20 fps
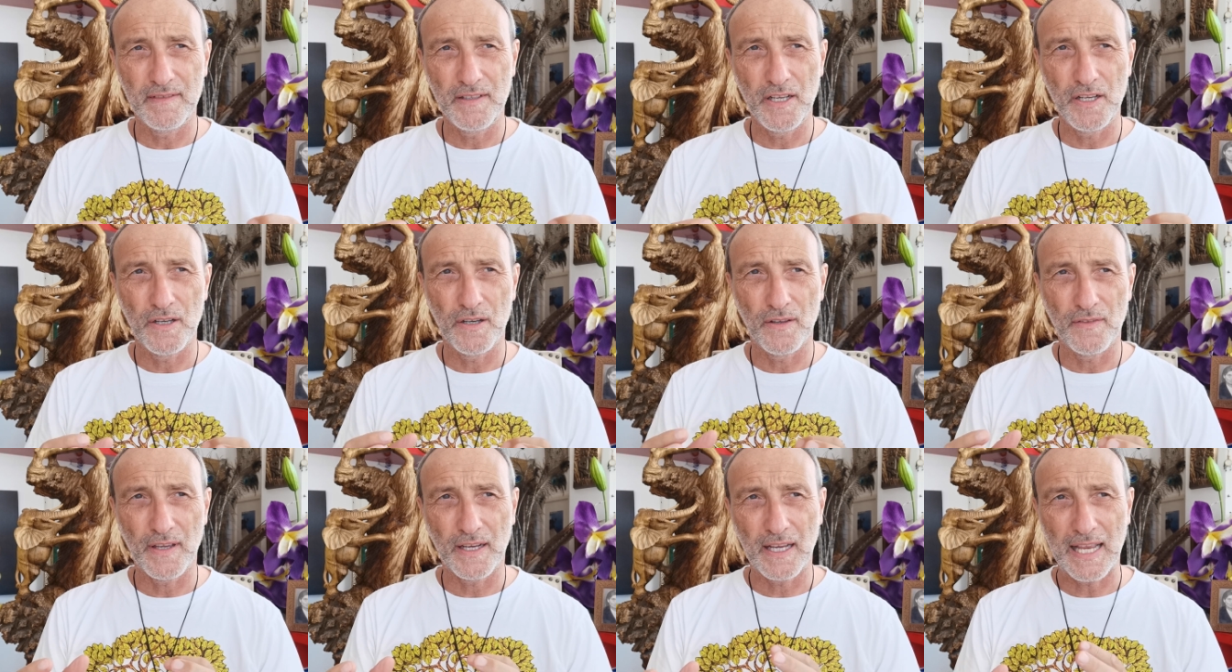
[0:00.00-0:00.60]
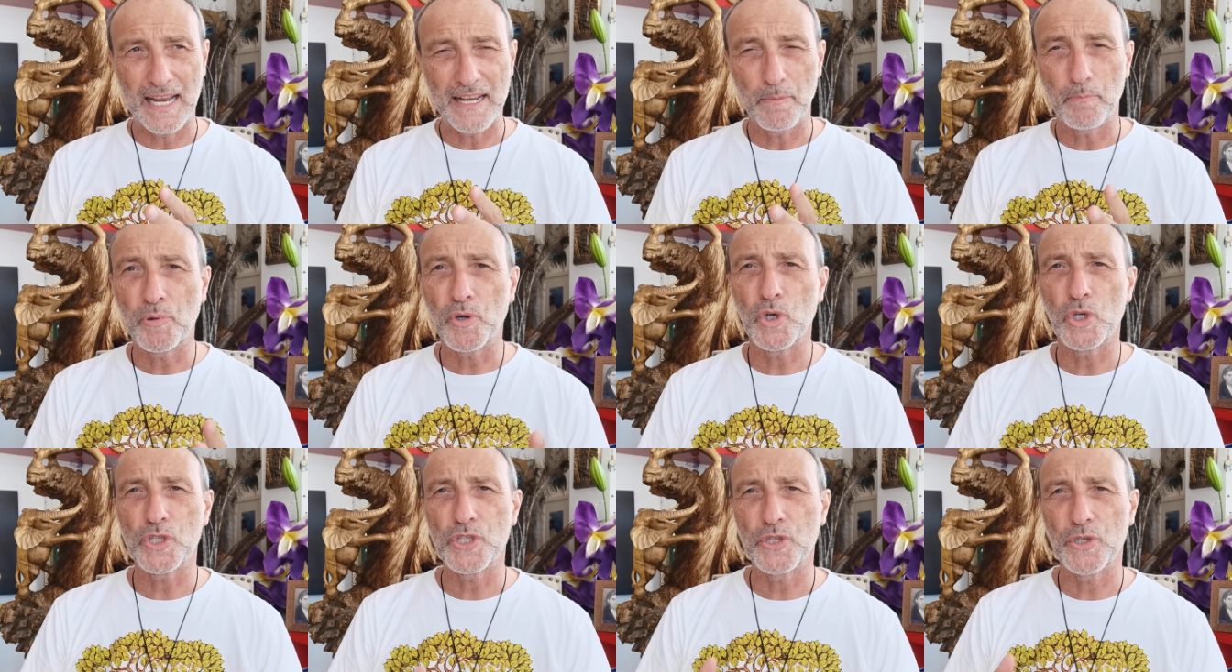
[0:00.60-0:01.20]
you know, the kind of
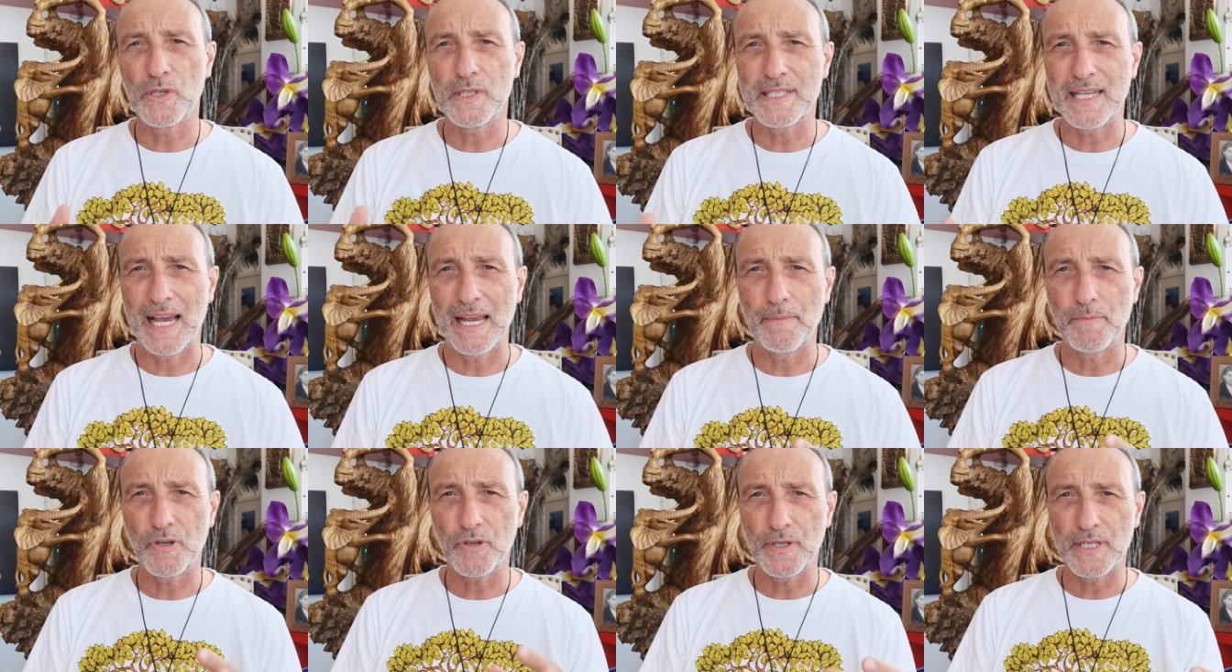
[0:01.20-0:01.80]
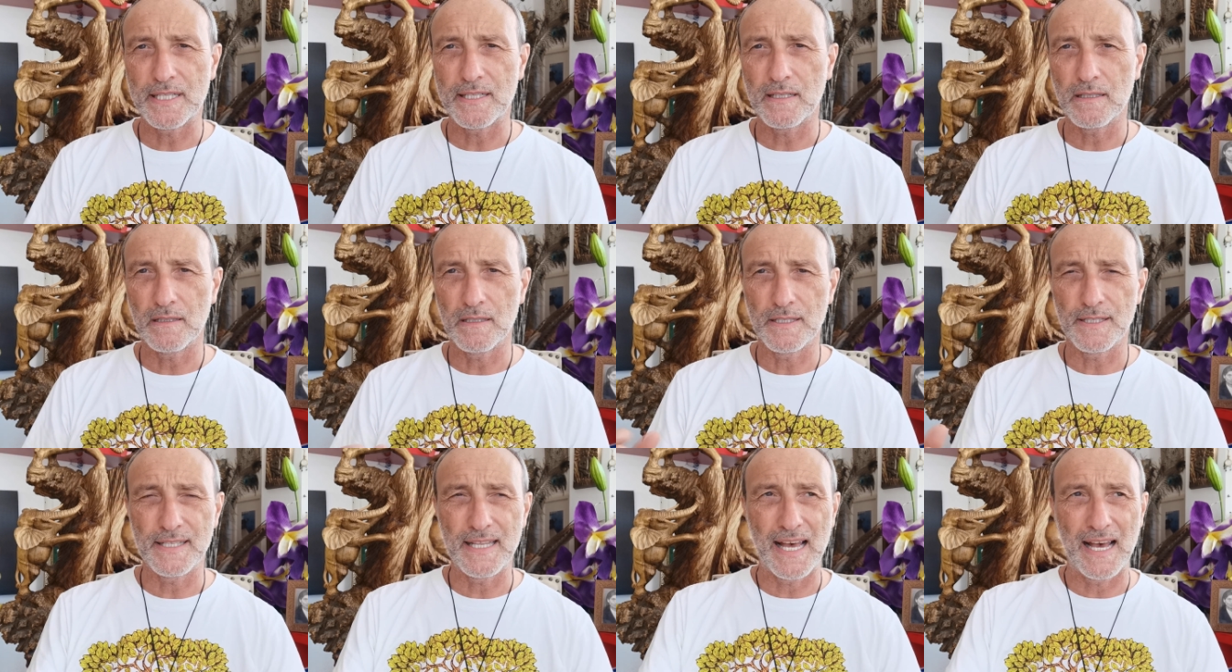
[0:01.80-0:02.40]
prototype
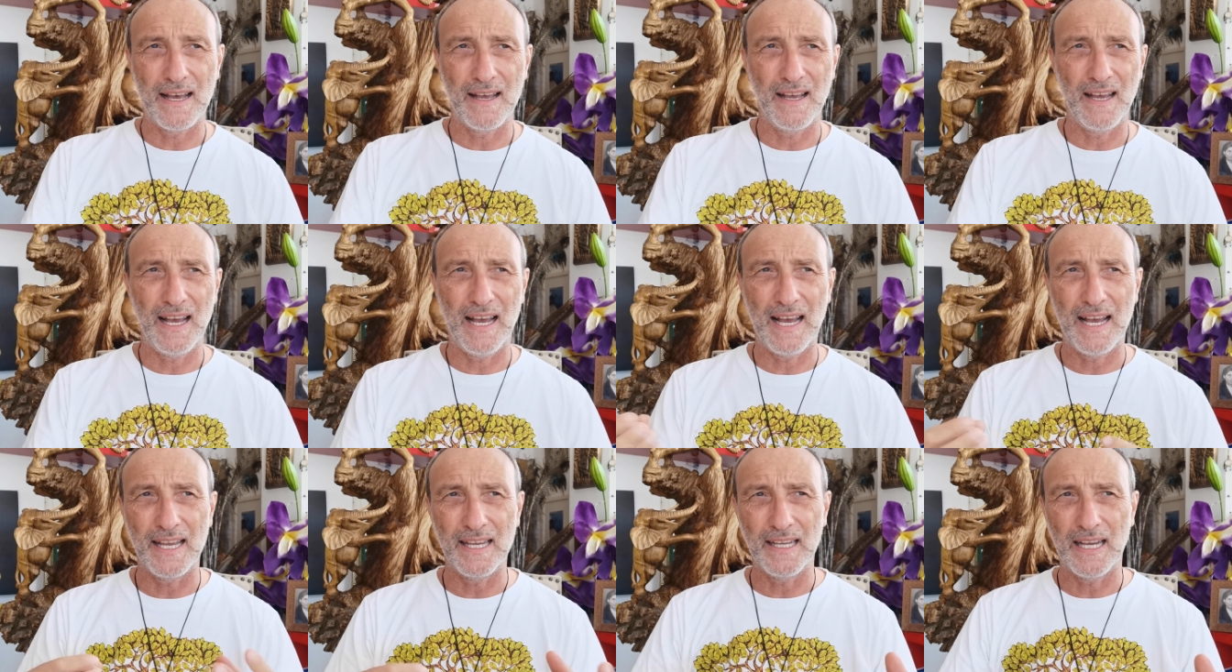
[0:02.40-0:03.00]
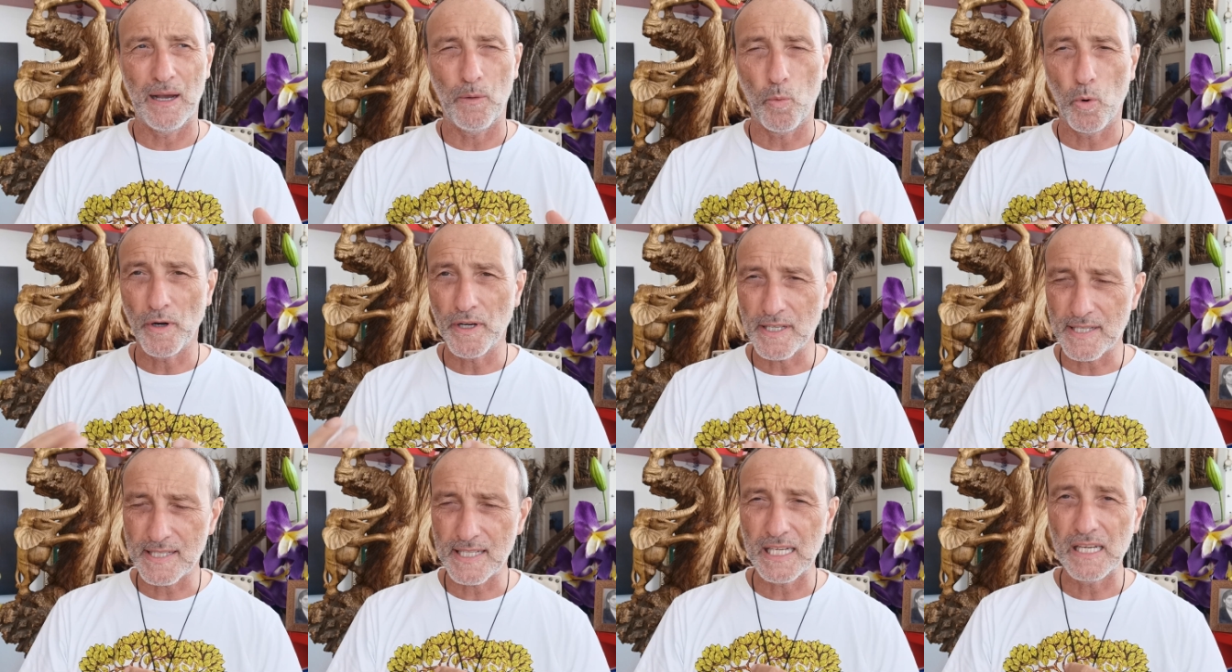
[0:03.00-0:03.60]
crystals that I, I
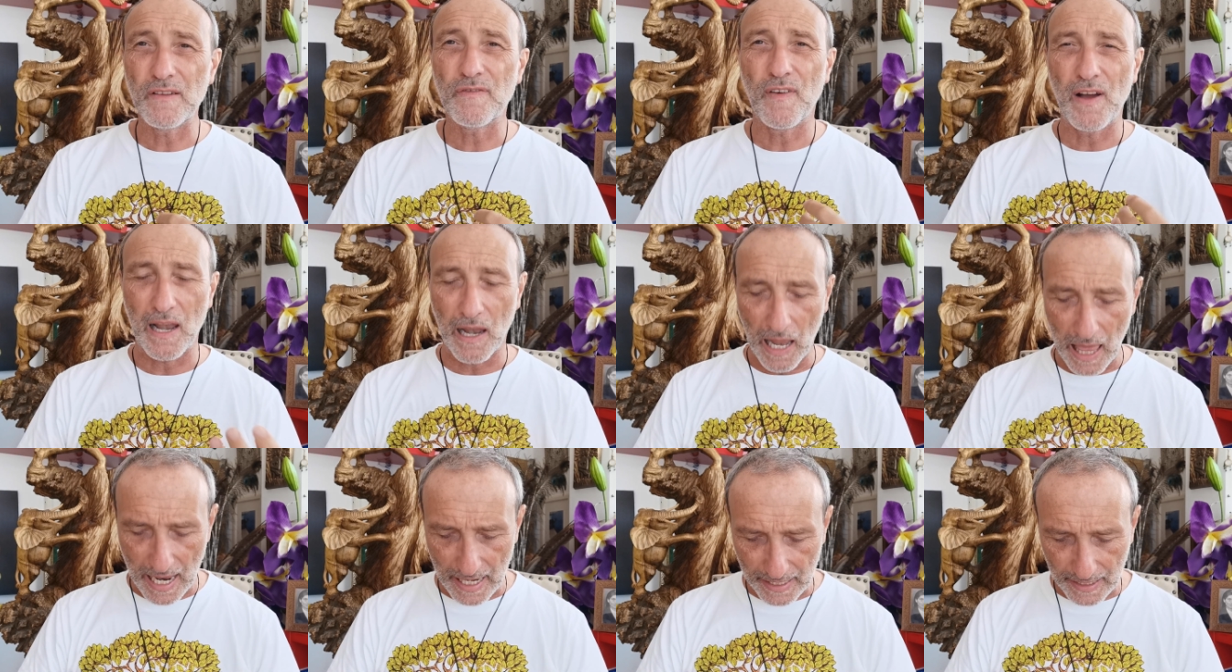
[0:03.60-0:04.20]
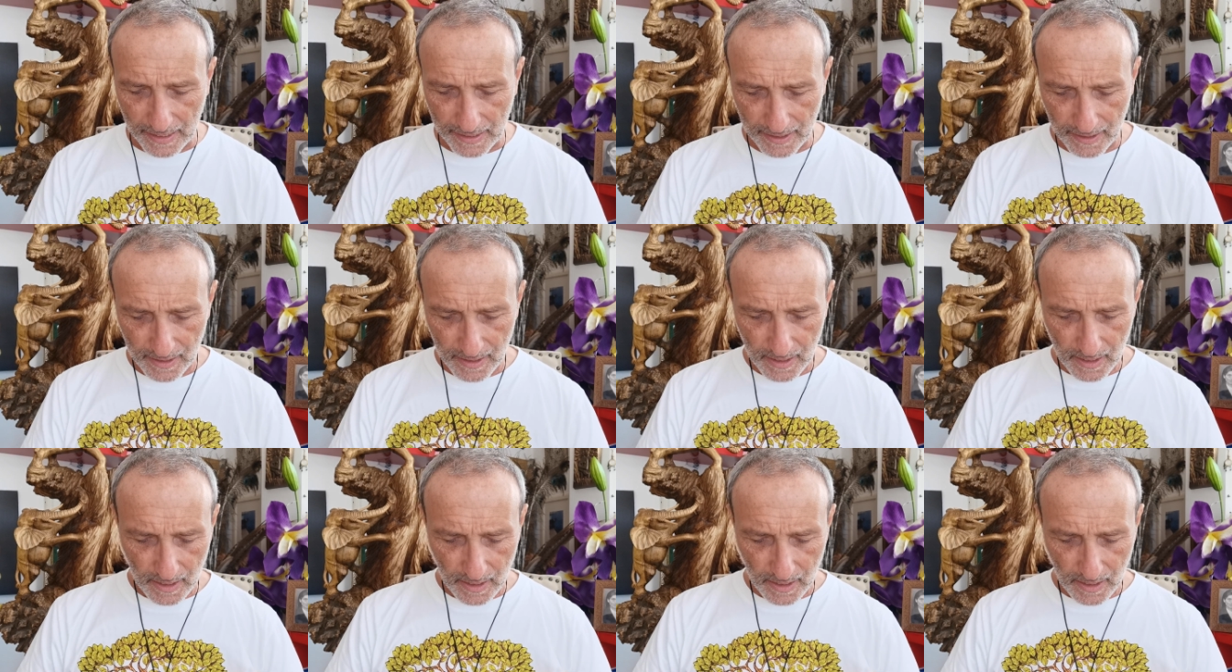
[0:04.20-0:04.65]
want to see if I like.